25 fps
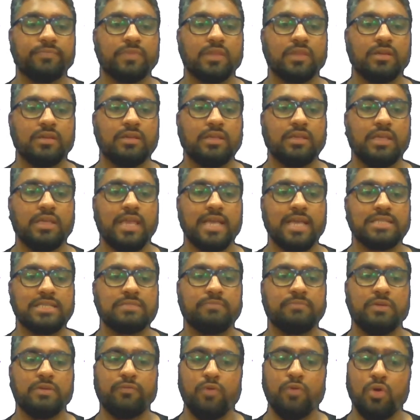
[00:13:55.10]
Yes,
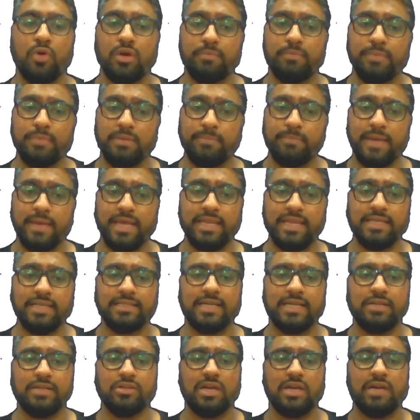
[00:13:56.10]
before preparing
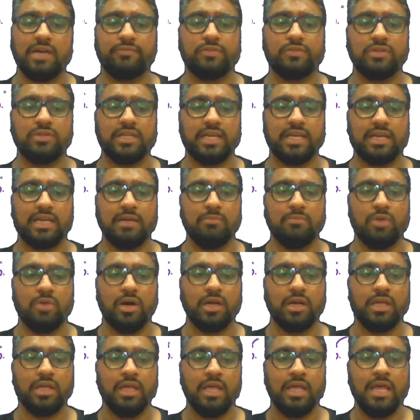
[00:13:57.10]
that, you have to take a
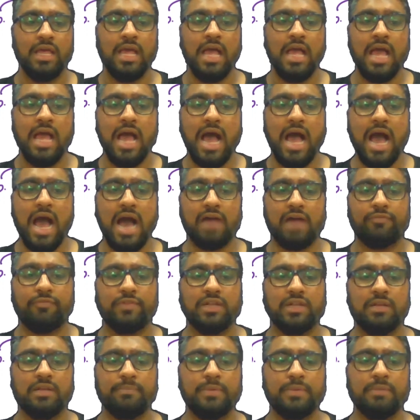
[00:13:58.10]
mock.
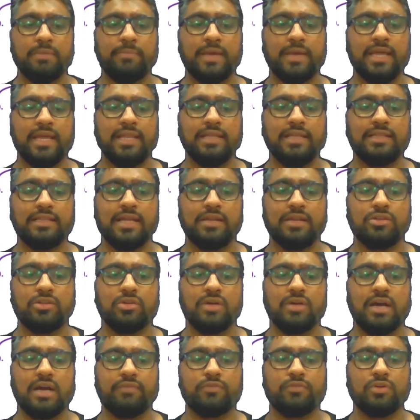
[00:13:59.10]
After preparing that, you
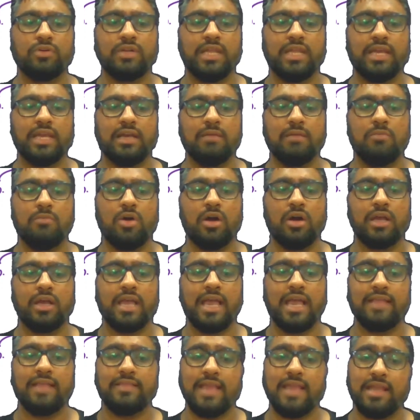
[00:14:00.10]
have to take a mock,
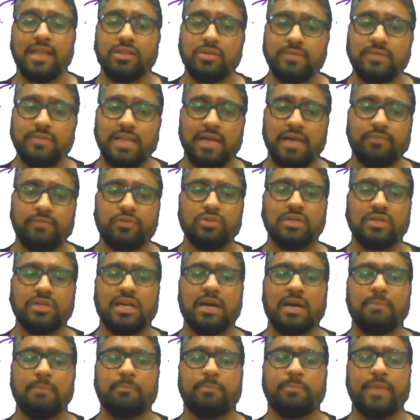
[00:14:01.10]
and then you will have to
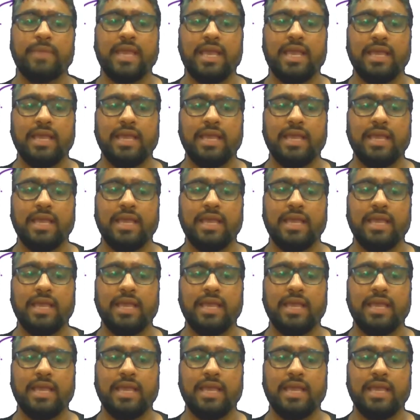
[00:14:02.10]
compare